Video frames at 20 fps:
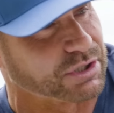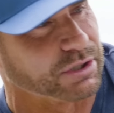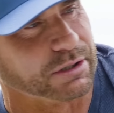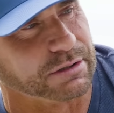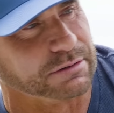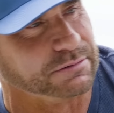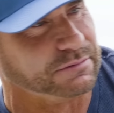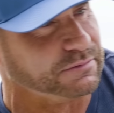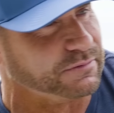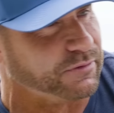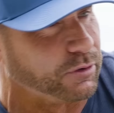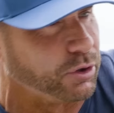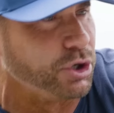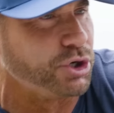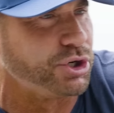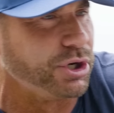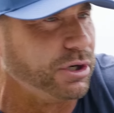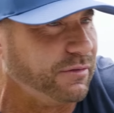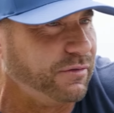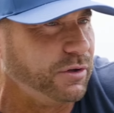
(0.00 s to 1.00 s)
a certain
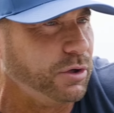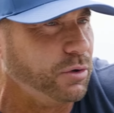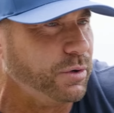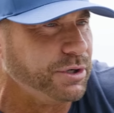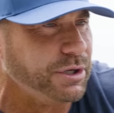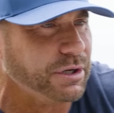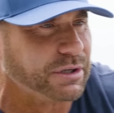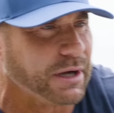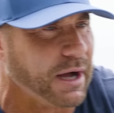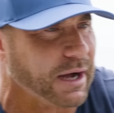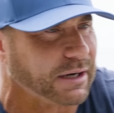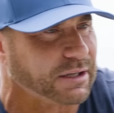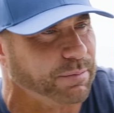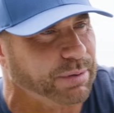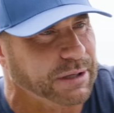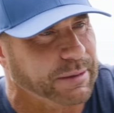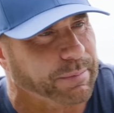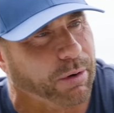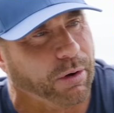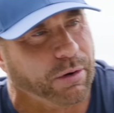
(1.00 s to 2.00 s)
version of you when you talk to
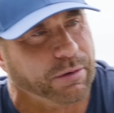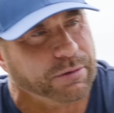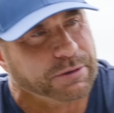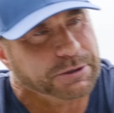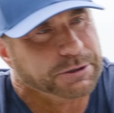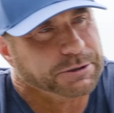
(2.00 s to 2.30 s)
people?